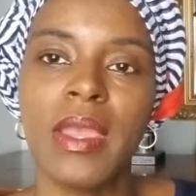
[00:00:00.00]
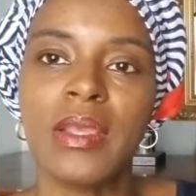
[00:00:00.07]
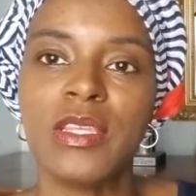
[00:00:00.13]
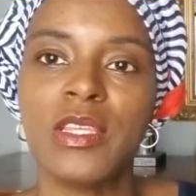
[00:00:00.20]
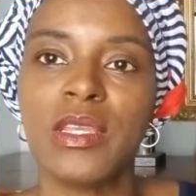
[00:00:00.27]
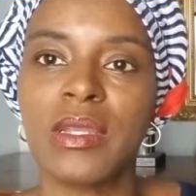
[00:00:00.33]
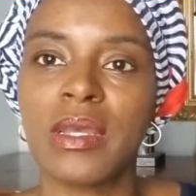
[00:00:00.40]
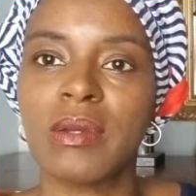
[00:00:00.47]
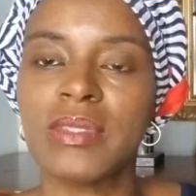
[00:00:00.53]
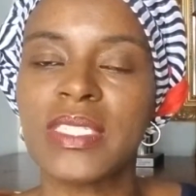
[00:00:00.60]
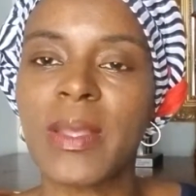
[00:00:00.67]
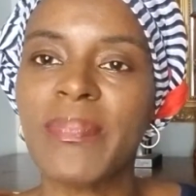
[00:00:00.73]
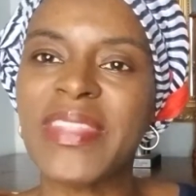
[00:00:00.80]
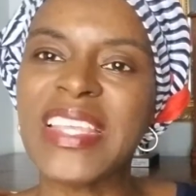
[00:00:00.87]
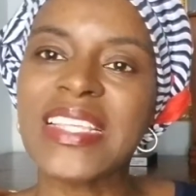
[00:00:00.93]
You know,
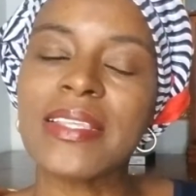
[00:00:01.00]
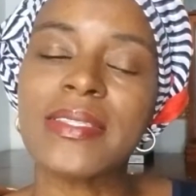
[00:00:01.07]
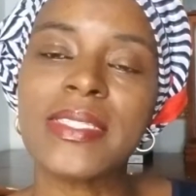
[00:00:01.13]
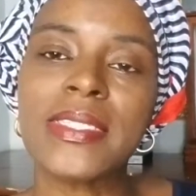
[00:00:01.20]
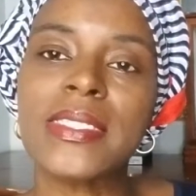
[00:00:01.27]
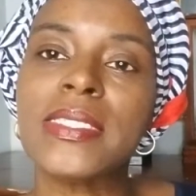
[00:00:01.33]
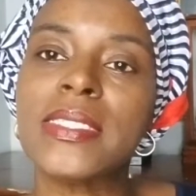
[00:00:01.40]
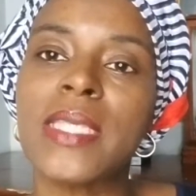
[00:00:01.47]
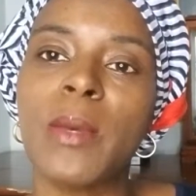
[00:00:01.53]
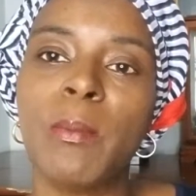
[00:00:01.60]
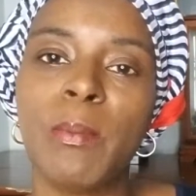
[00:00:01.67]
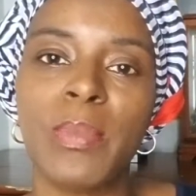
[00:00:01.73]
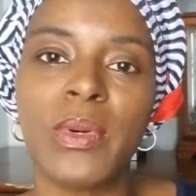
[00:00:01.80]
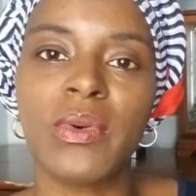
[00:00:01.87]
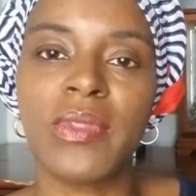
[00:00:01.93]
something
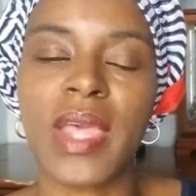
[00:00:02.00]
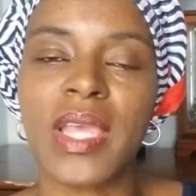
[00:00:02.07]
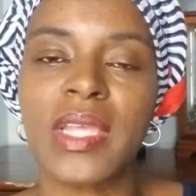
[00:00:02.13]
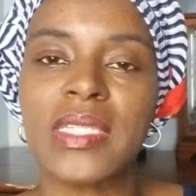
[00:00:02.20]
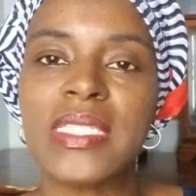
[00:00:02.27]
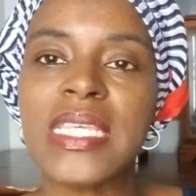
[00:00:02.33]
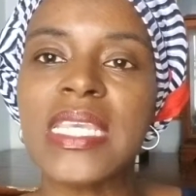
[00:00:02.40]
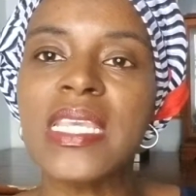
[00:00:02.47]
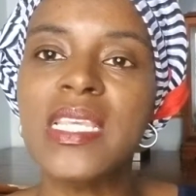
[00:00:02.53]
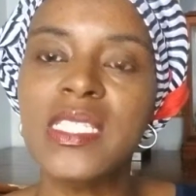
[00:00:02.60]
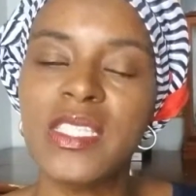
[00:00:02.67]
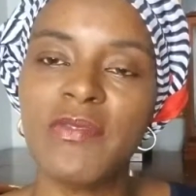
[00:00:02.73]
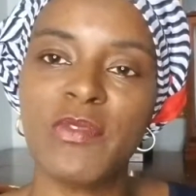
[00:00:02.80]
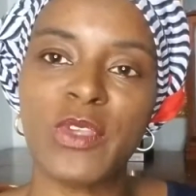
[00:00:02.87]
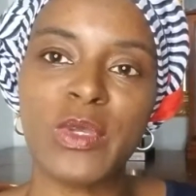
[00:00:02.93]
simple that is easy
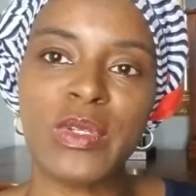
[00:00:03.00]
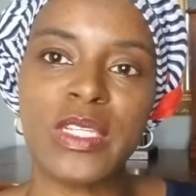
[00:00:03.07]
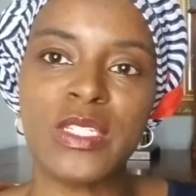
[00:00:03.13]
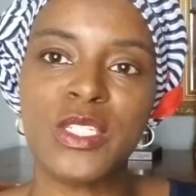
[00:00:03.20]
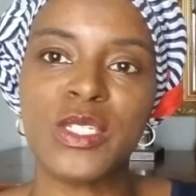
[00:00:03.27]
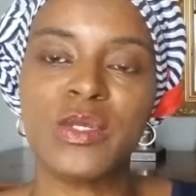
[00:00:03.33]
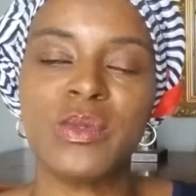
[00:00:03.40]
for you to do.